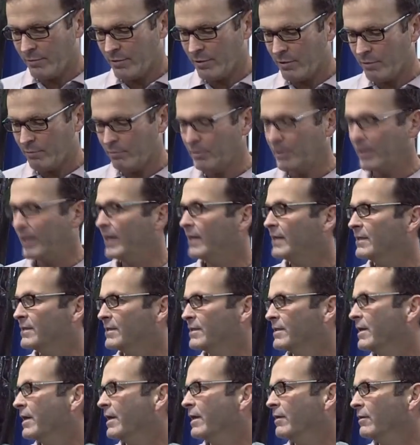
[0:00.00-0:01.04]
that are
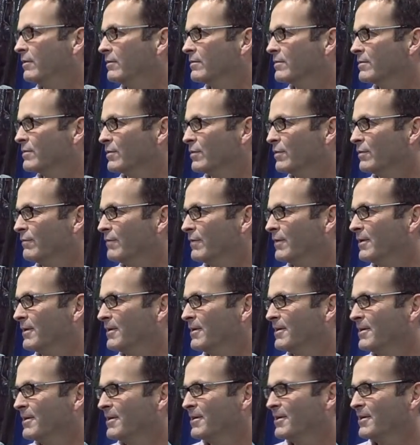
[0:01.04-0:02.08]
blade-style, sort of a
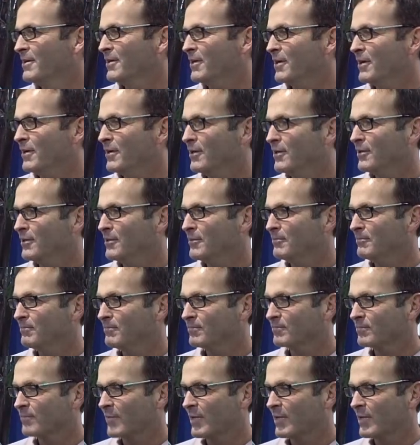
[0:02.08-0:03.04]
um,